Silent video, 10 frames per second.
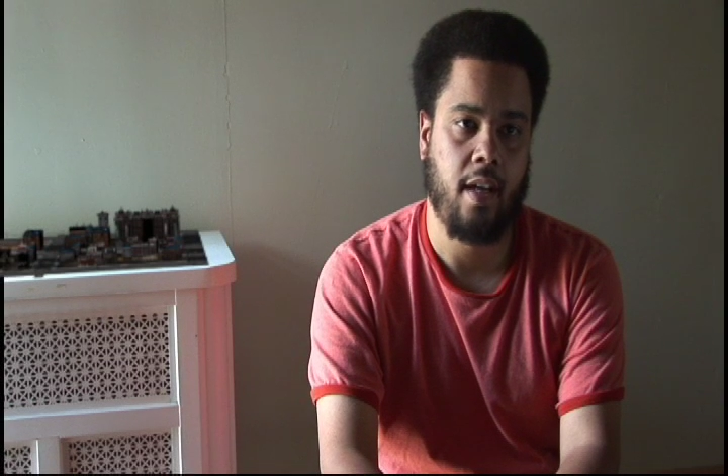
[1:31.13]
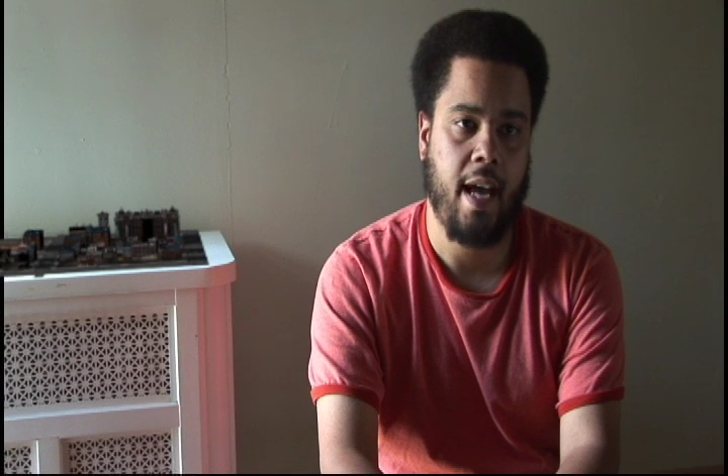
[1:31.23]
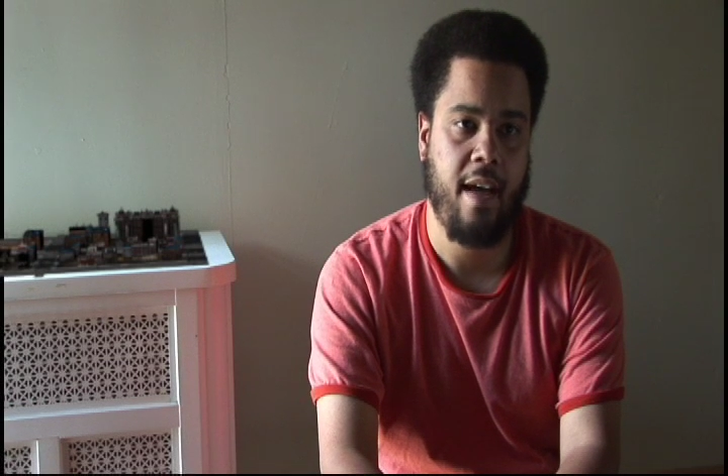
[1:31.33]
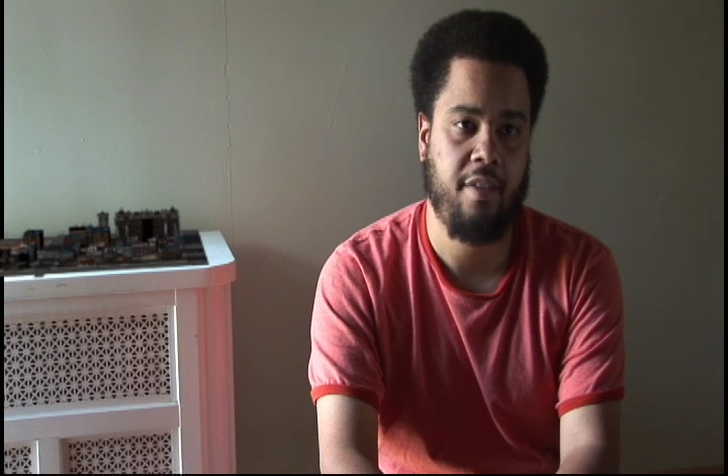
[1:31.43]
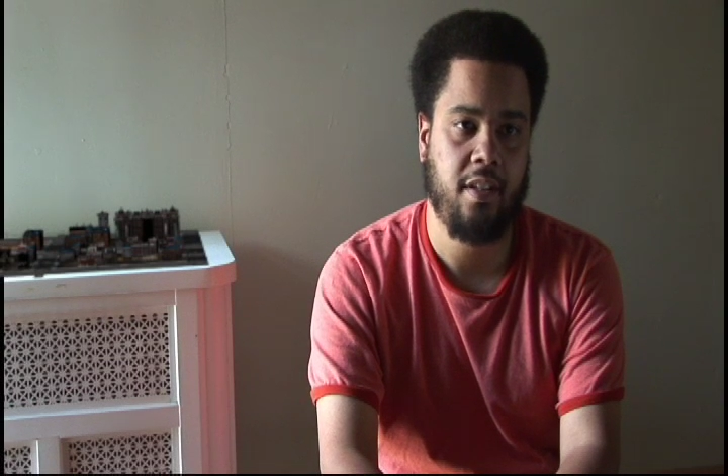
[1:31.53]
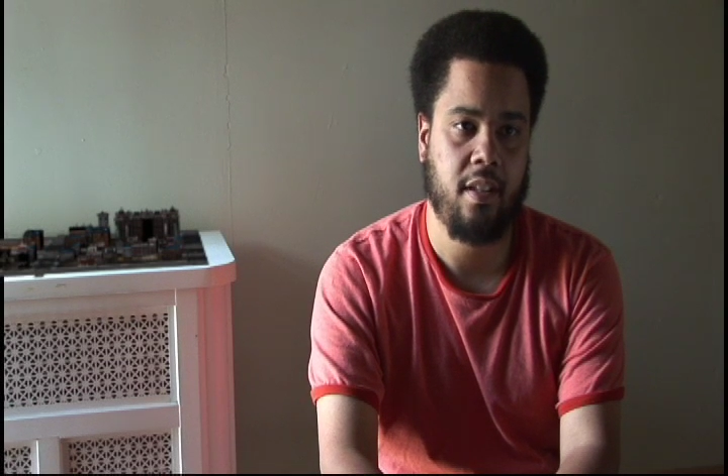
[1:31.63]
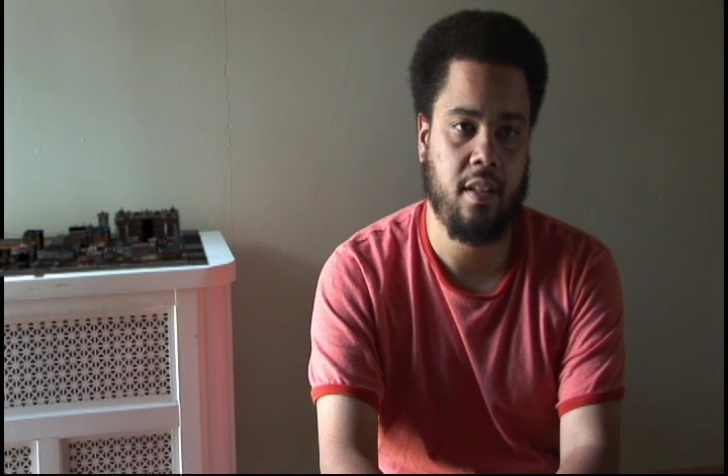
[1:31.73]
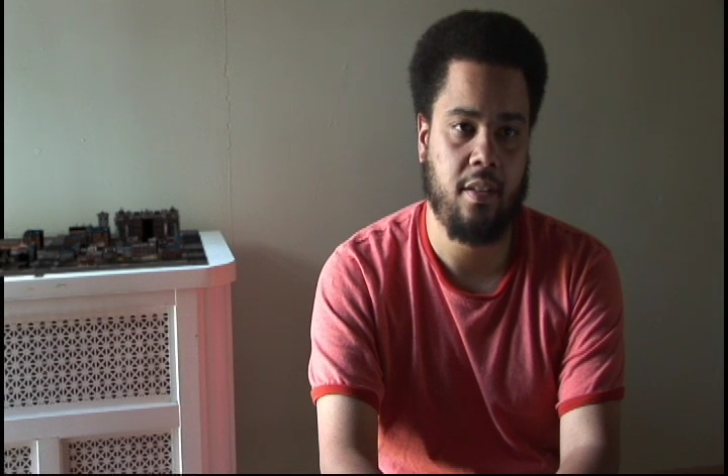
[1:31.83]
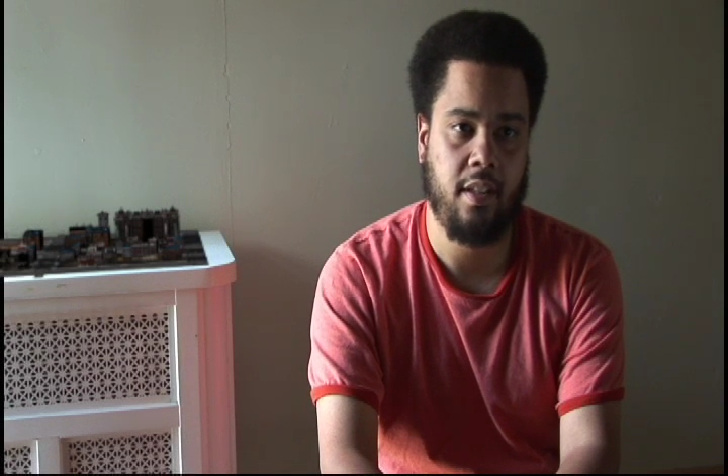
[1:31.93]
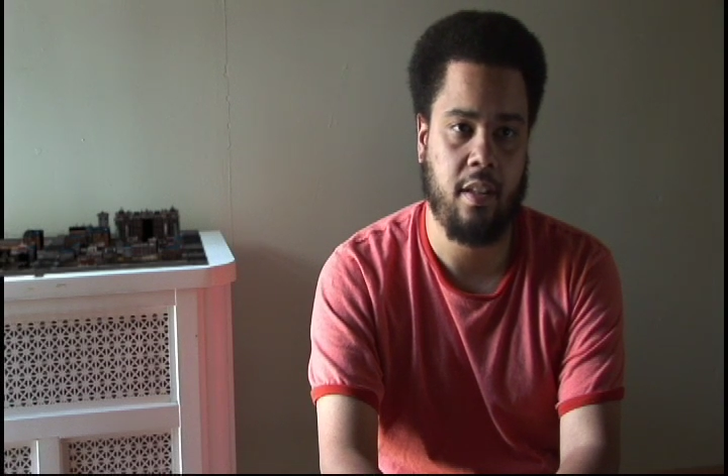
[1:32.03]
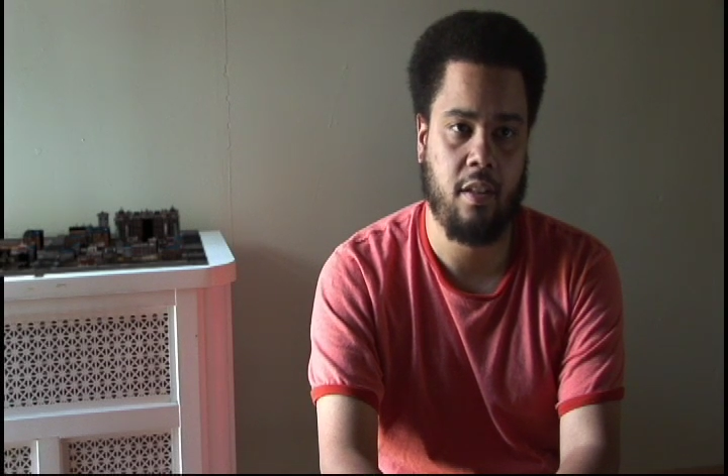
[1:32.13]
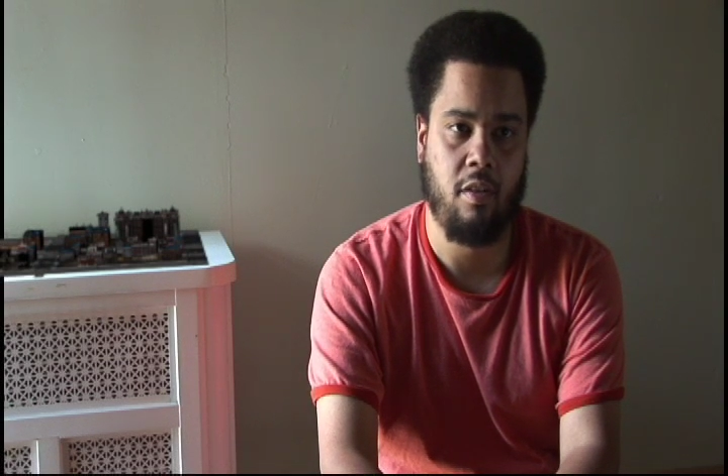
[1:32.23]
I have a tendency to